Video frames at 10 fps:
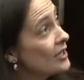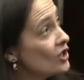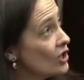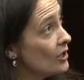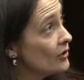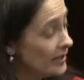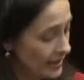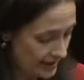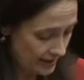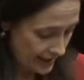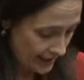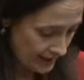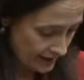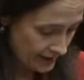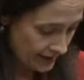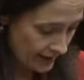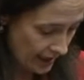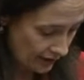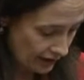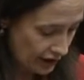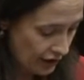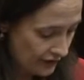children in attendance in the gallery here